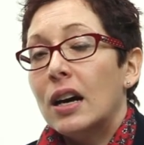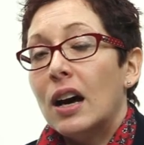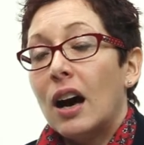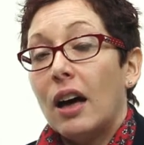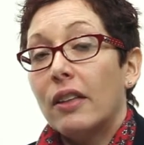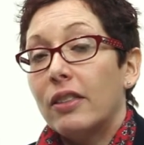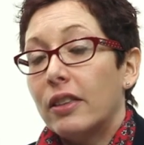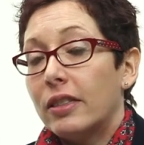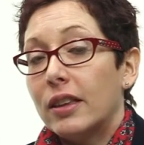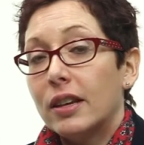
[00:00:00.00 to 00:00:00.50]

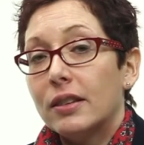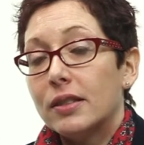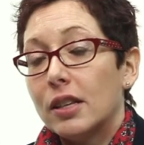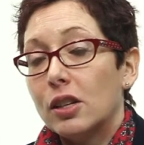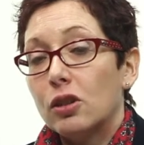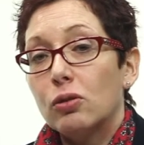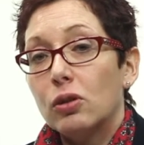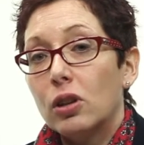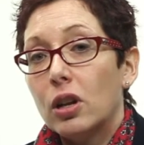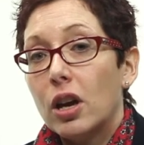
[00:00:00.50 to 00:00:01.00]
Other things that
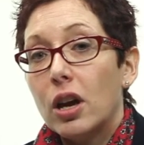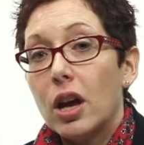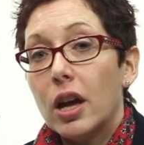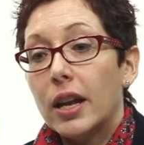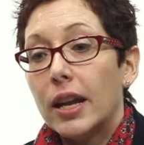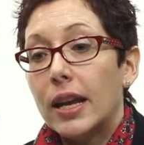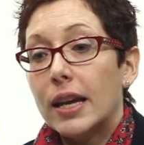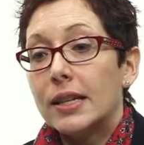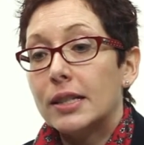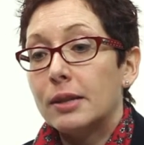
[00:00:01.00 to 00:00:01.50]
you'll
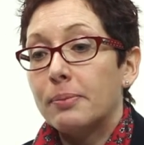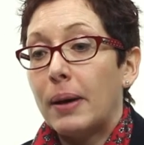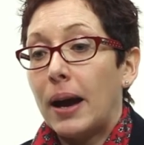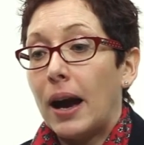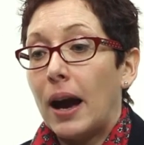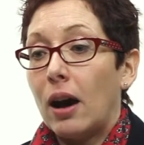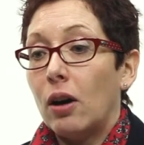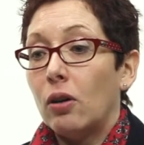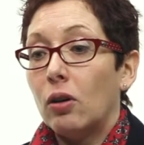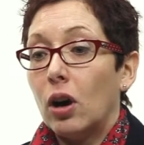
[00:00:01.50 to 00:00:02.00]
learn is
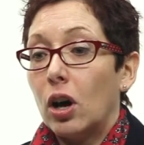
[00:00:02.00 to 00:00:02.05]
about